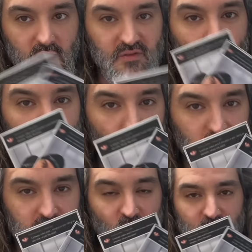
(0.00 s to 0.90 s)
If you want
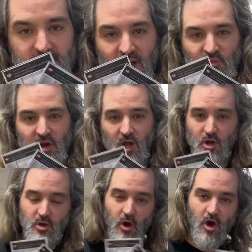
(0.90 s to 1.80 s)
one, comment down
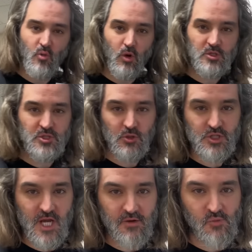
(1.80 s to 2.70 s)
below. I watch your
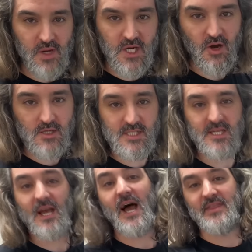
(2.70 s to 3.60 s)
channel because,
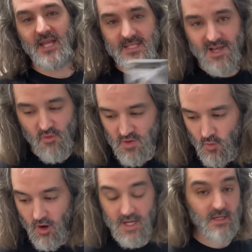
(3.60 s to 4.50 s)
and then tell me
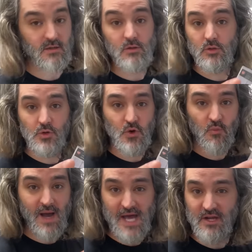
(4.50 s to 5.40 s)
why. Good or
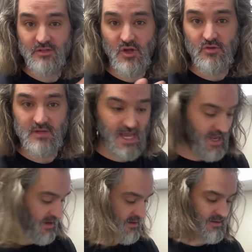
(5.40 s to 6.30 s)
bad, I don't
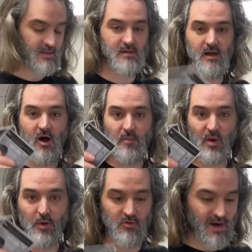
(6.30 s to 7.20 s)
care. I'll pick
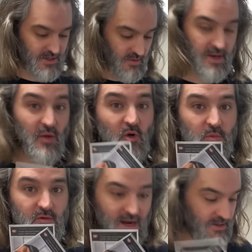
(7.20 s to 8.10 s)
one at random and it will
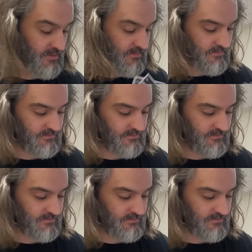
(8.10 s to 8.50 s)
be random.